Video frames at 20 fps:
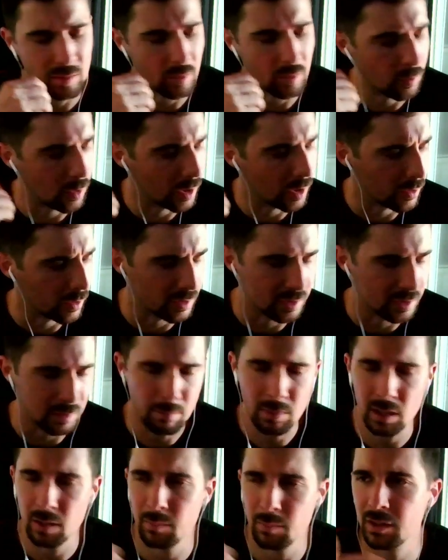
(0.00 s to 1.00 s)
whether it's
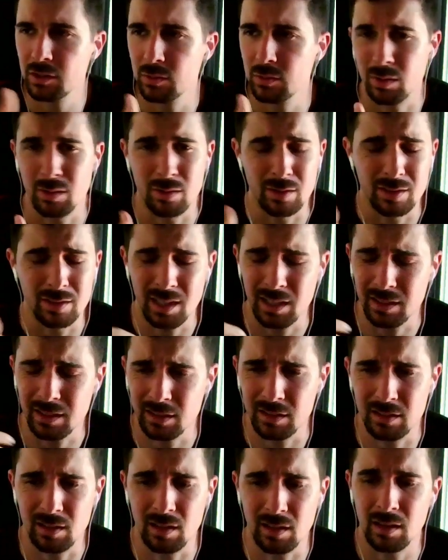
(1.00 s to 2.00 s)
amendments, whether it's
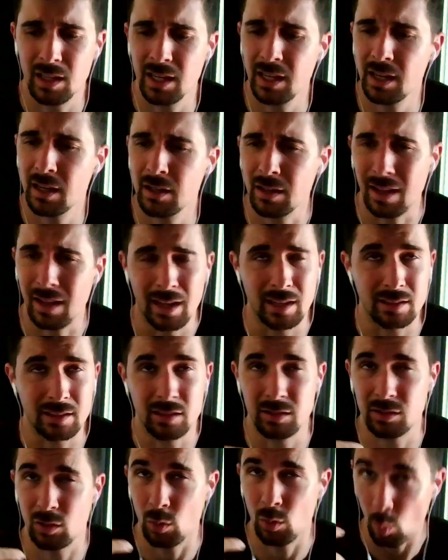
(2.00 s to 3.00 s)
access to land,
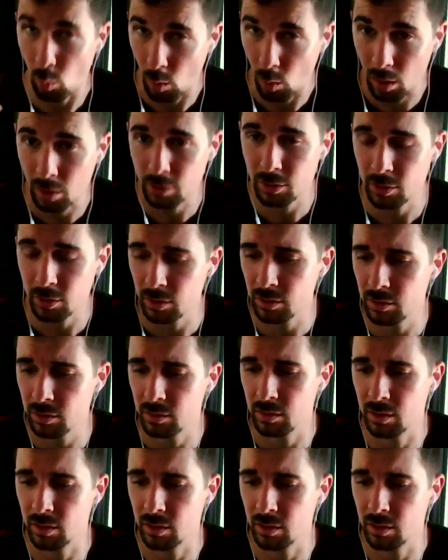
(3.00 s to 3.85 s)
access to water,